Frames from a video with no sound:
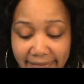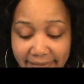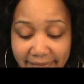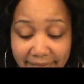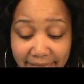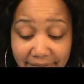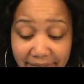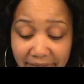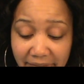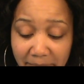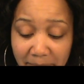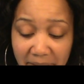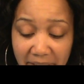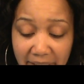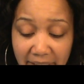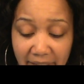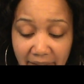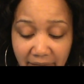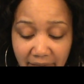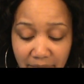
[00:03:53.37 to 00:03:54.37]

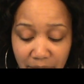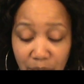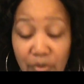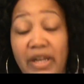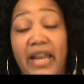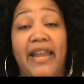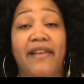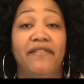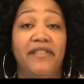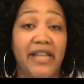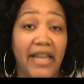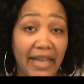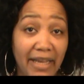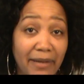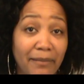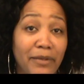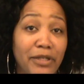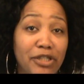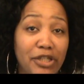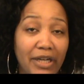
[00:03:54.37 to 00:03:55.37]
Would have
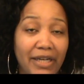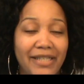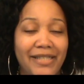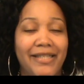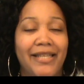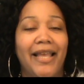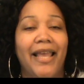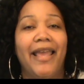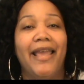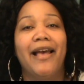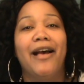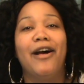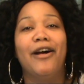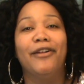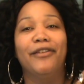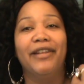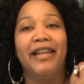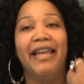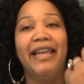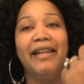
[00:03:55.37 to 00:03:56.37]
taken me, should I say,
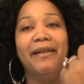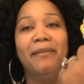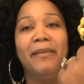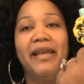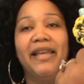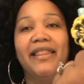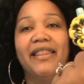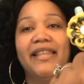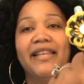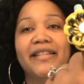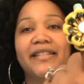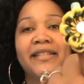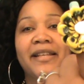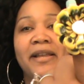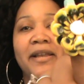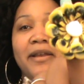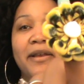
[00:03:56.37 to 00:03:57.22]
all day to make this.